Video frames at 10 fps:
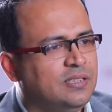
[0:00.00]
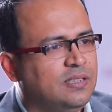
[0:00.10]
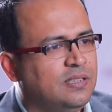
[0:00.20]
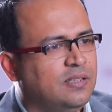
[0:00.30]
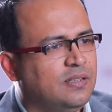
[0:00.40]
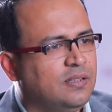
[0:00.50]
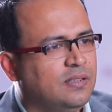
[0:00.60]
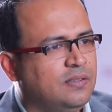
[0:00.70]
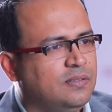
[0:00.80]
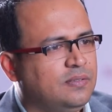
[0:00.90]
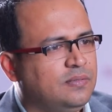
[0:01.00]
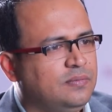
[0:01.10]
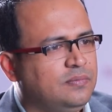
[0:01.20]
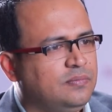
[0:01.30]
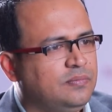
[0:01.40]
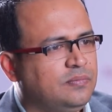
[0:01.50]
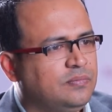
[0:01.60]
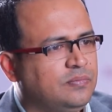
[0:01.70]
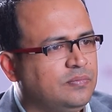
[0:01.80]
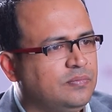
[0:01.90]
Well, the
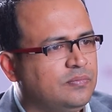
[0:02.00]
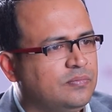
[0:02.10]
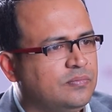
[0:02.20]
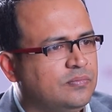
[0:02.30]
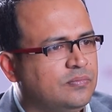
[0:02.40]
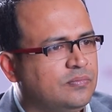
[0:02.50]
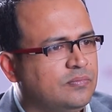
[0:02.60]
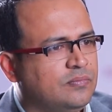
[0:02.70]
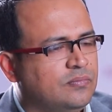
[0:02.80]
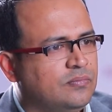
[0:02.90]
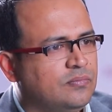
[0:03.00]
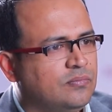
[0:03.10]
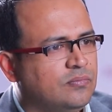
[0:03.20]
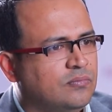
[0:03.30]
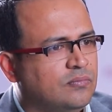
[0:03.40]
question actually can be,